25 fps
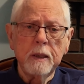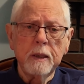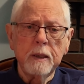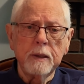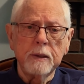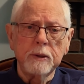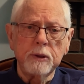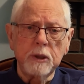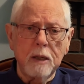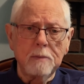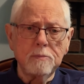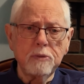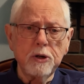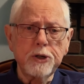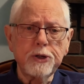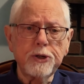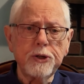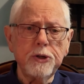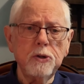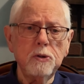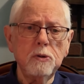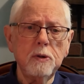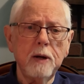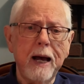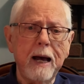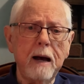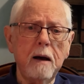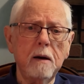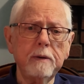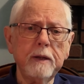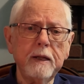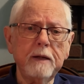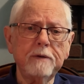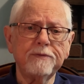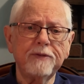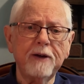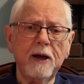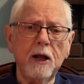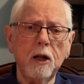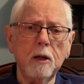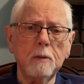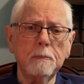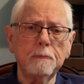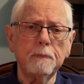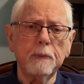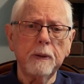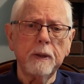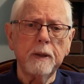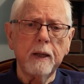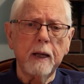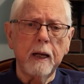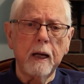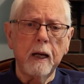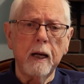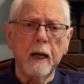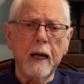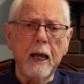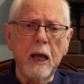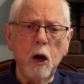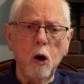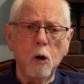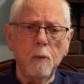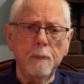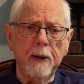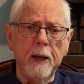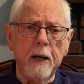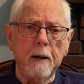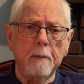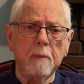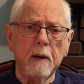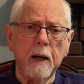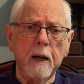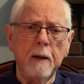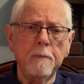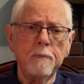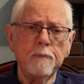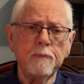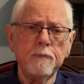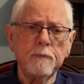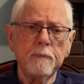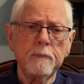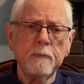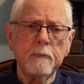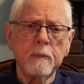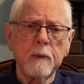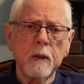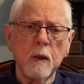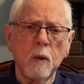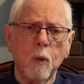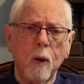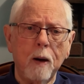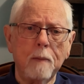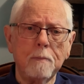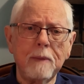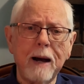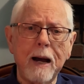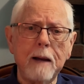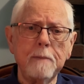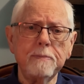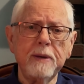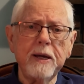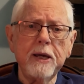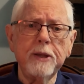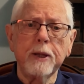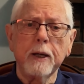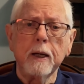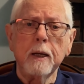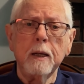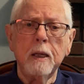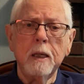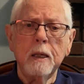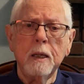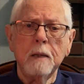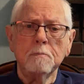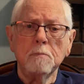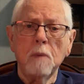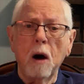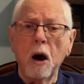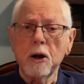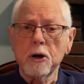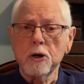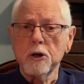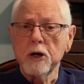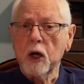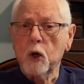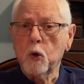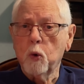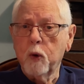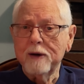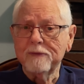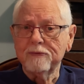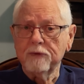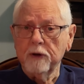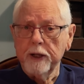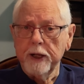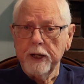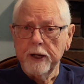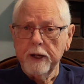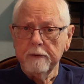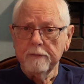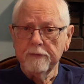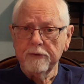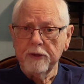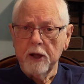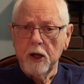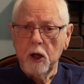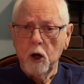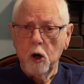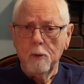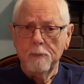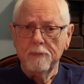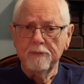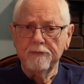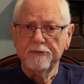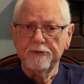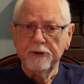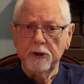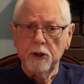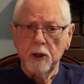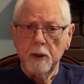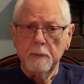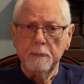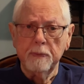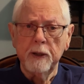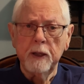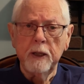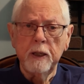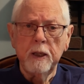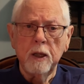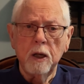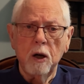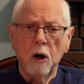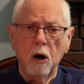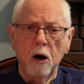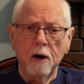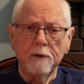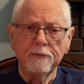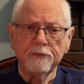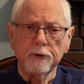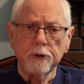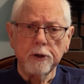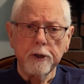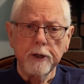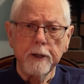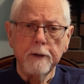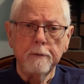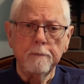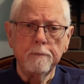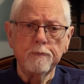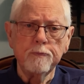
Number two, how did Philip uh, help him? What might be the modern equivalent of the help Philip offered.